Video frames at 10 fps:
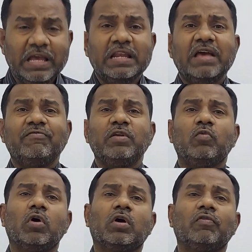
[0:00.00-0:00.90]
In every
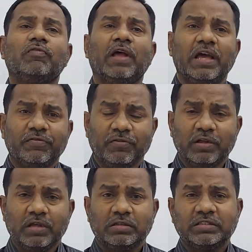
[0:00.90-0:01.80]
walk of life,
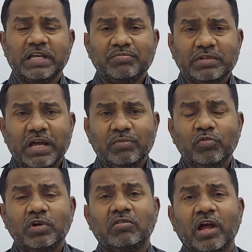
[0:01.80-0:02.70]

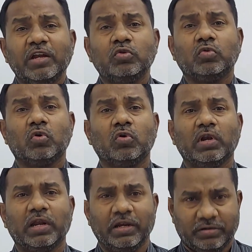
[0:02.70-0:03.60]
sometime we try to
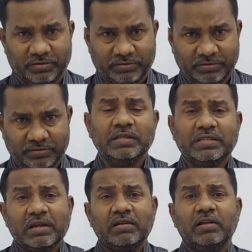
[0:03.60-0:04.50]
correlate. Is
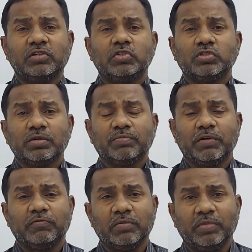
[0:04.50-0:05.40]
there a relationship
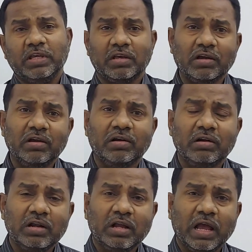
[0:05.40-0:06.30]
between being
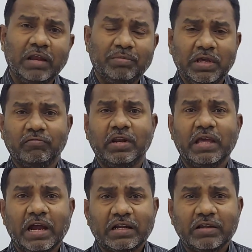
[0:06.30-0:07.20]
younger and being
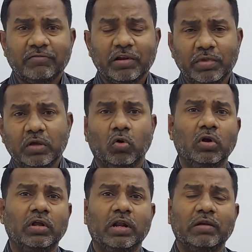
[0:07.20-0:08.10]
very active and being
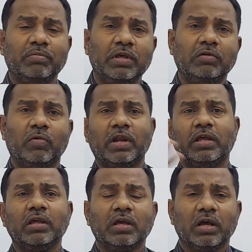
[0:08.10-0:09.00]
older and being
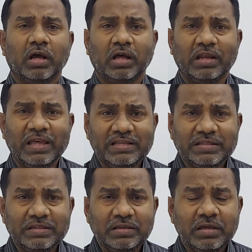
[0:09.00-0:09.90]
very
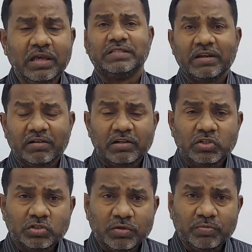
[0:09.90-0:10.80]
lazy? Is there a
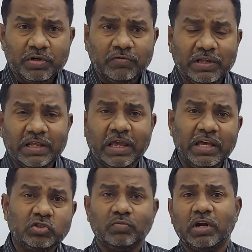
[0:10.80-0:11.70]
relationship between
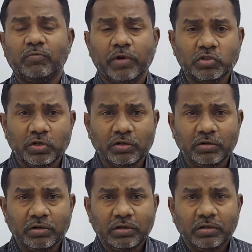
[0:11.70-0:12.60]
age and blood
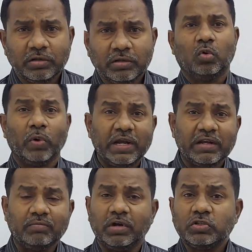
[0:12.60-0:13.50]
pressure,
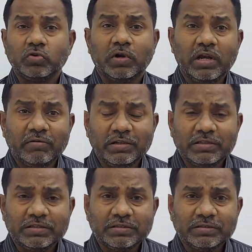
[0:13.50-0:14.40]
weight and blood sugar
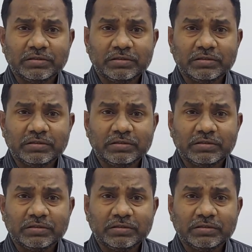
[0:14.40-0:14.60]
levels?